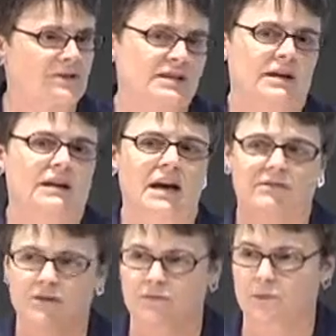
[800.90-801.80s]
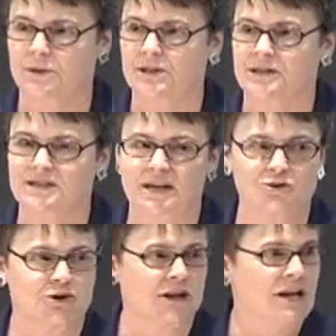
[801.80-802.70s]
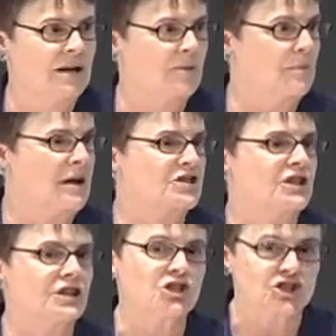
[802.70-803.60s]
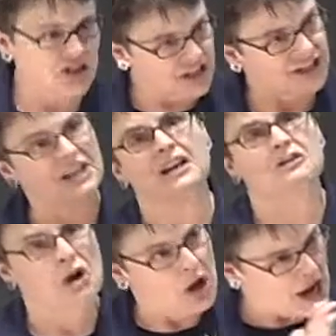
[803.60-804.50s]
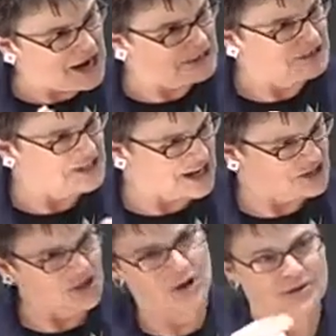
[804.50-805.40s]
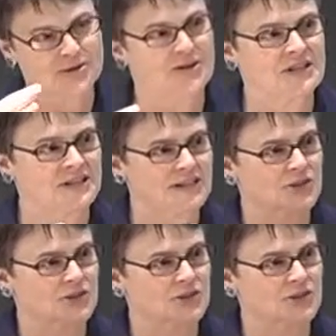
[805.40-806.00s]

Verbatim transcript: the second half of the 14th century, but I'm actually gonna cheat and, and take Chaucer's England